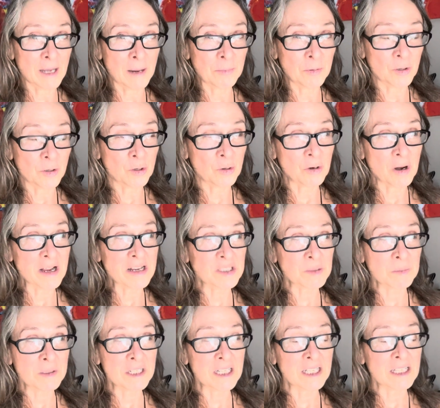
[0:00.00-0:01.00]
upper crust
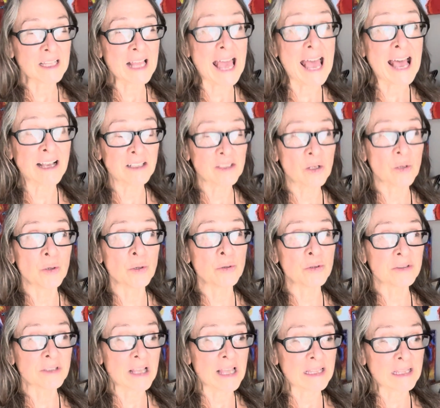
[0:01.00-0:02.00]
meaning the
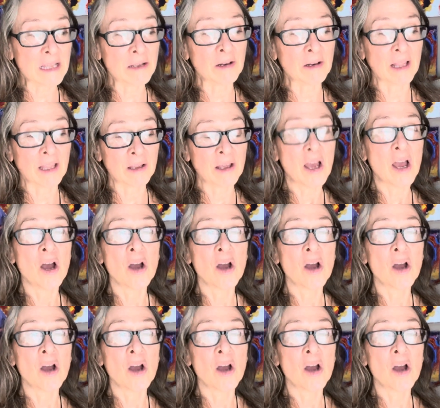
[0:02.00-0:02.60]
assholes that like